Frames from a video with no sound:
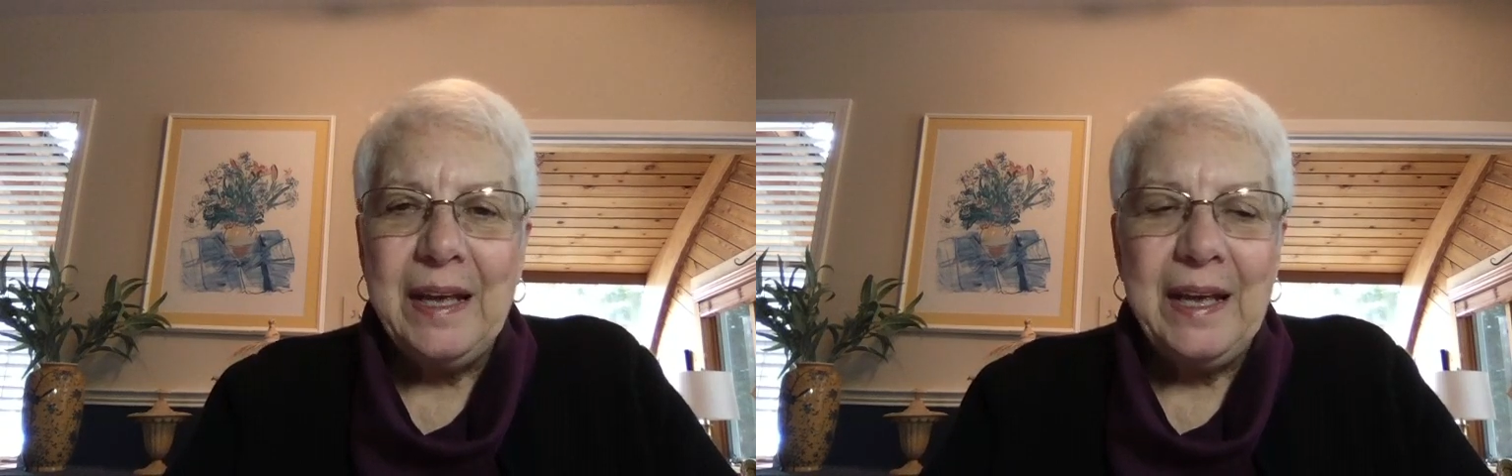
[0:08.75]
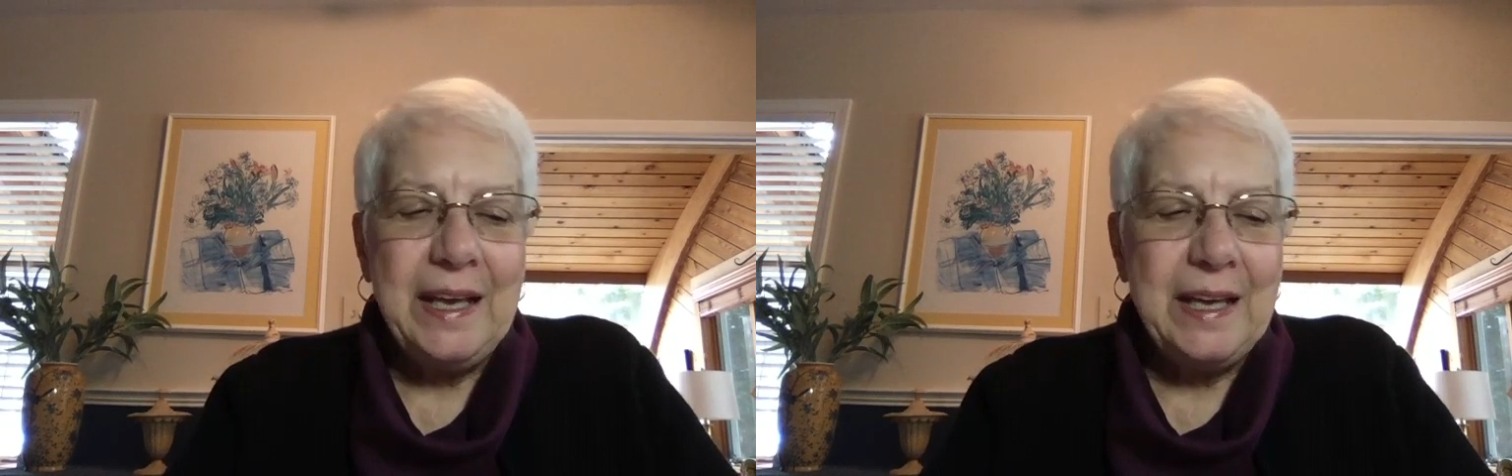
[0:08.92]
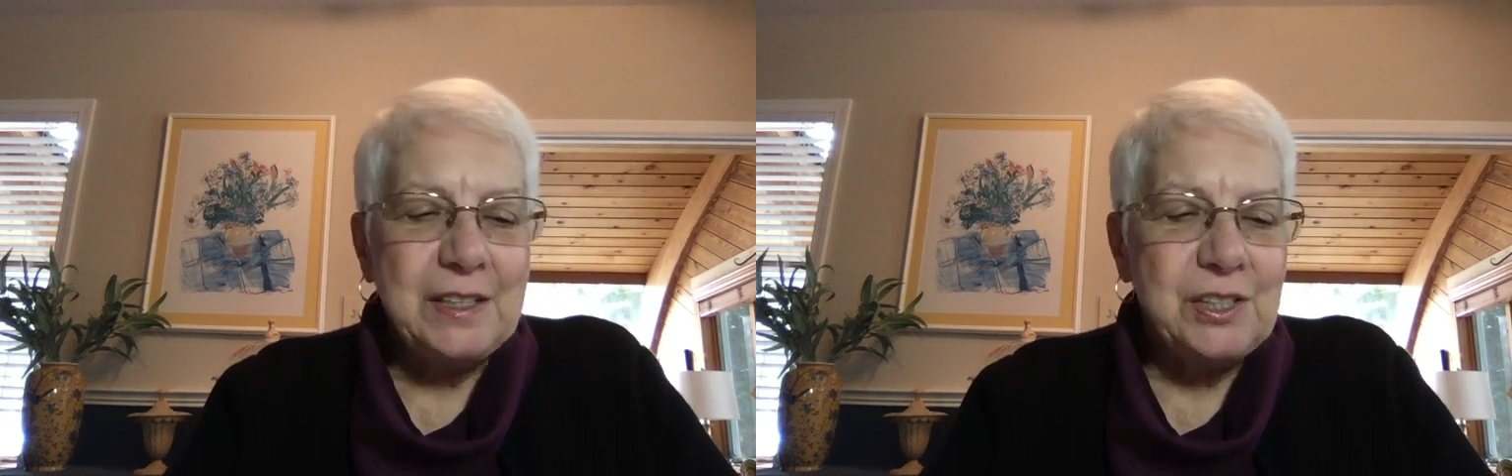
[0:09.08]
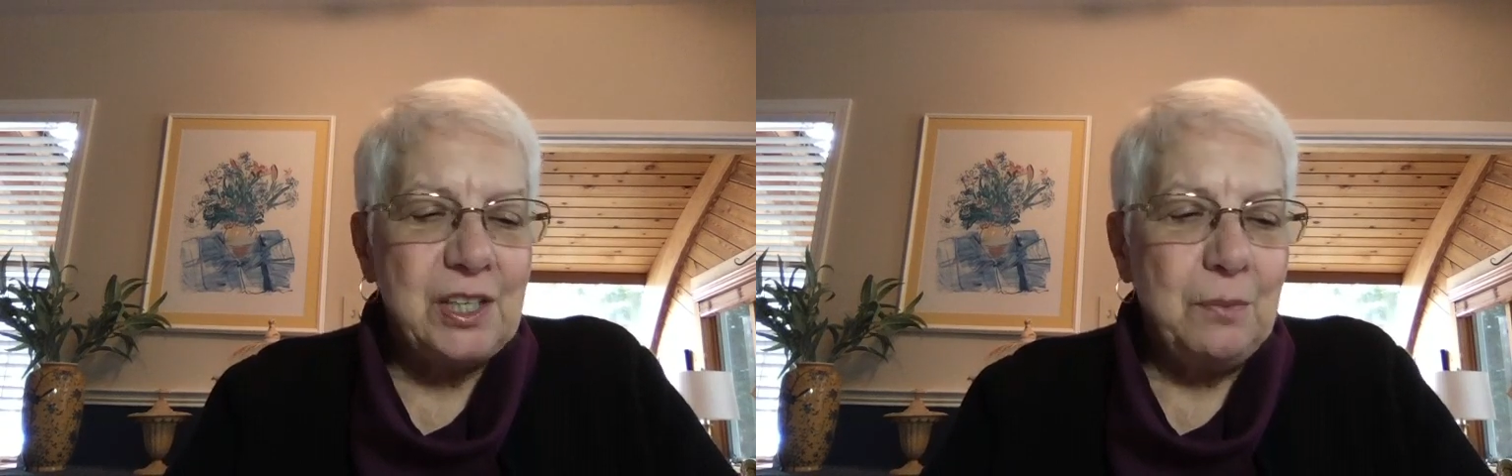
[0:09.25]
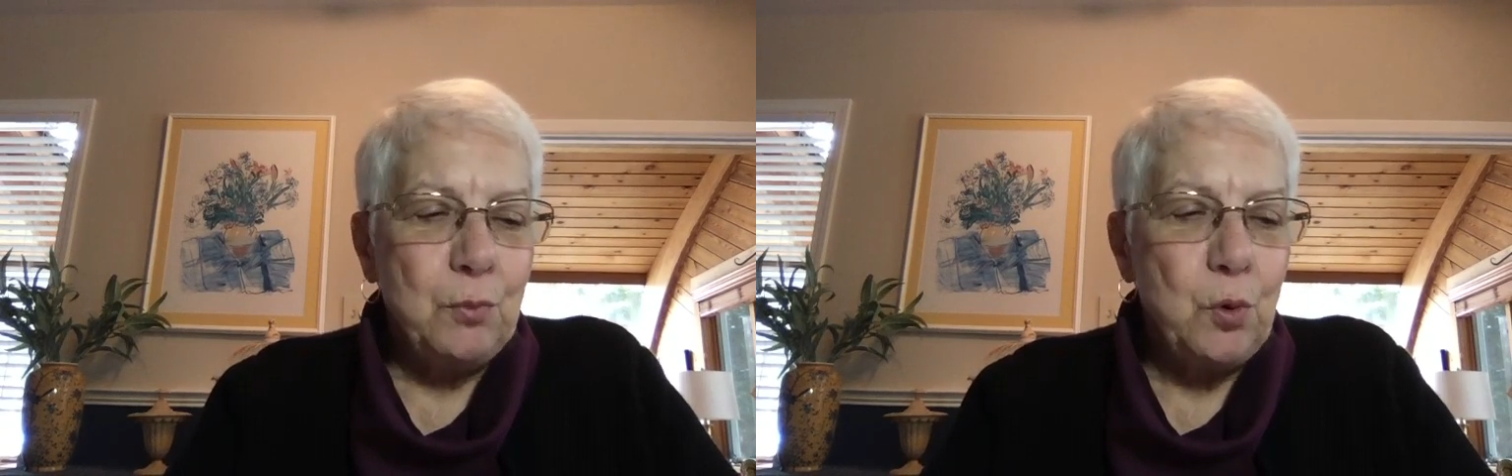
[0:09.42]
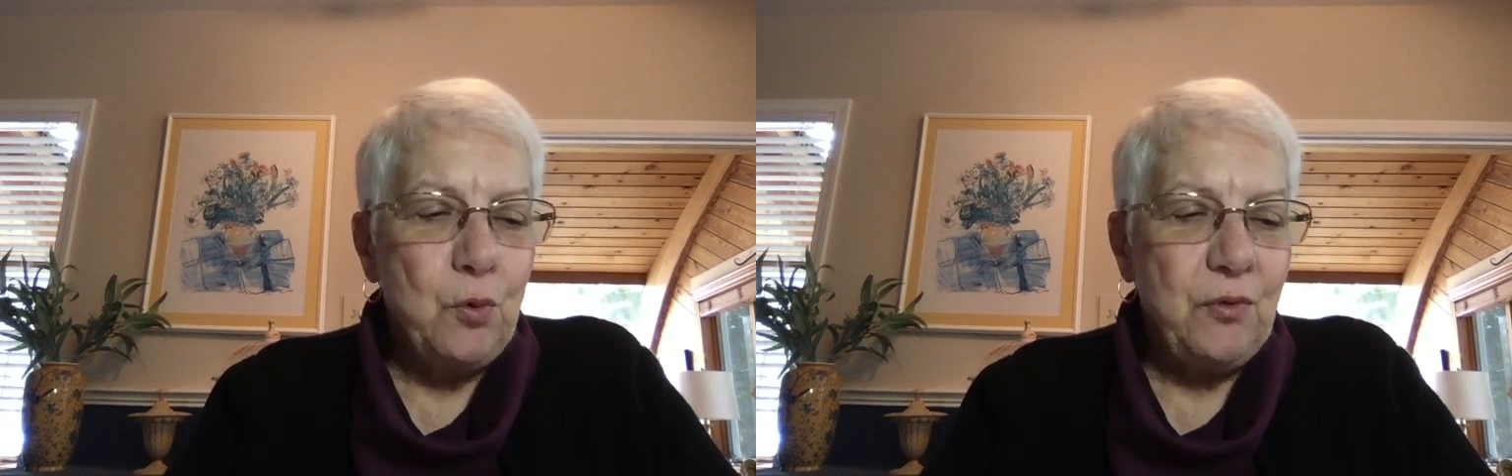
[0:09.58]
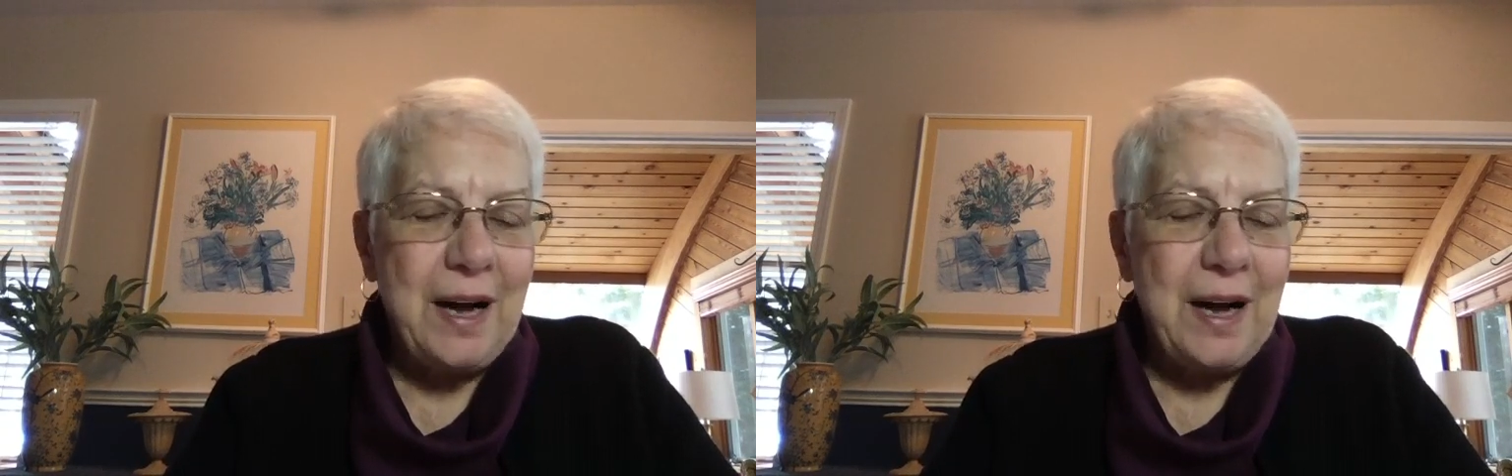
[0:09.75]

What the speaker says: and move